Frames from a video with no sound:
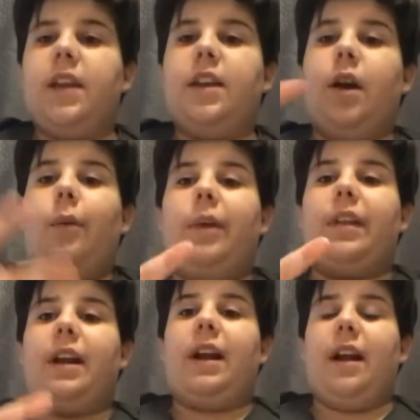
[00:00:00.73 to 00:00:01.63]
Yo, what
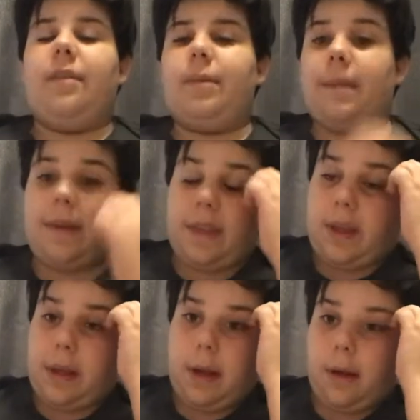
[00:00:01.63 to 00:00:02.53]
is that, guys, Progress
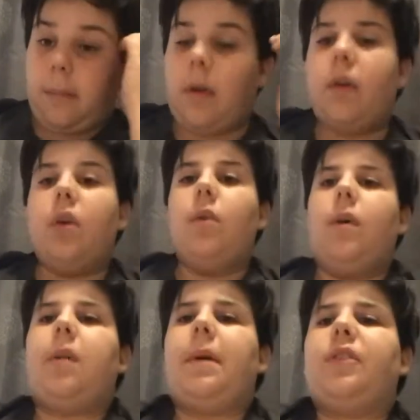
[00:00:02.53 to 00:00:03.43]
here, um,
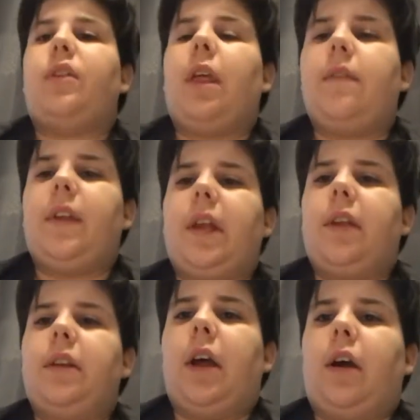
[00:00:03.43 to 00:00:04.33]
welcome back to another video,
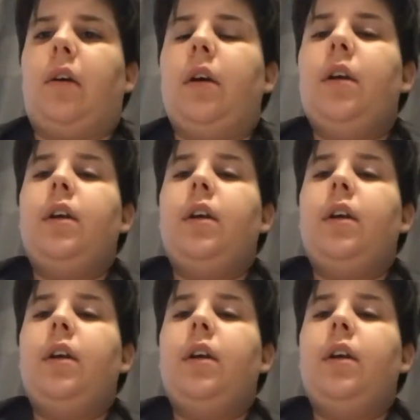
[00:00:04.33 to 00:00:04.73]
now,